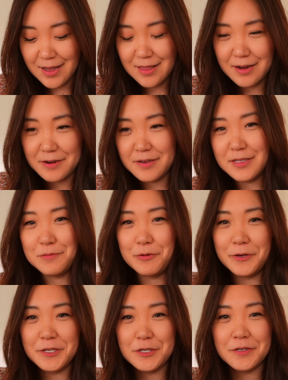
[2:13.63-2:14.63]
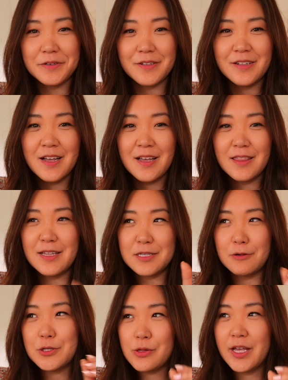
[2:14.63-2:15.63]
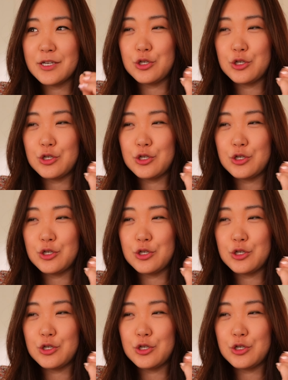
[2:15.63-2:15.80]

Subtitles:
that are inspirational. That's also like